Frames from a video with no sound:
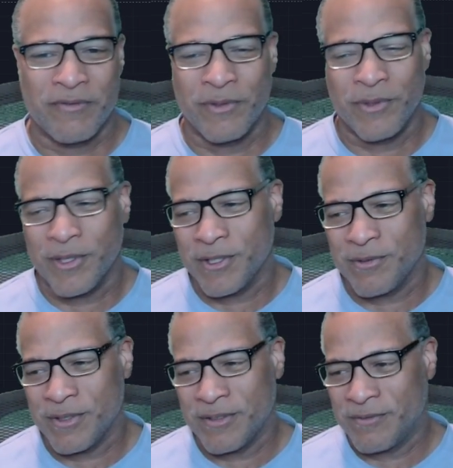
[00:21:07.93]

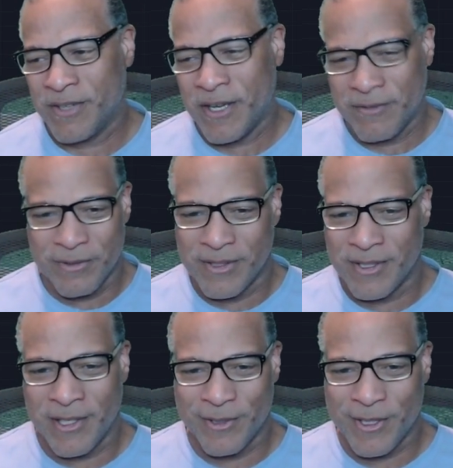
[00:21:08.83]
$400,
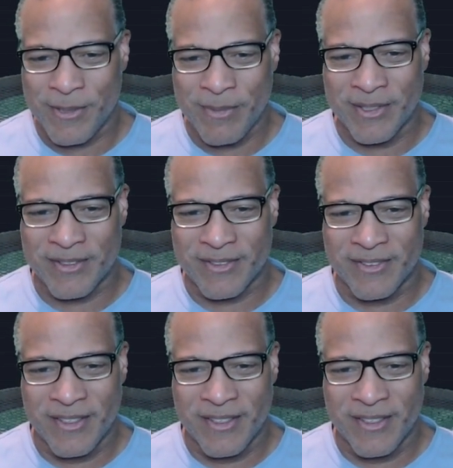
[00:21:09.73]
$500 a month,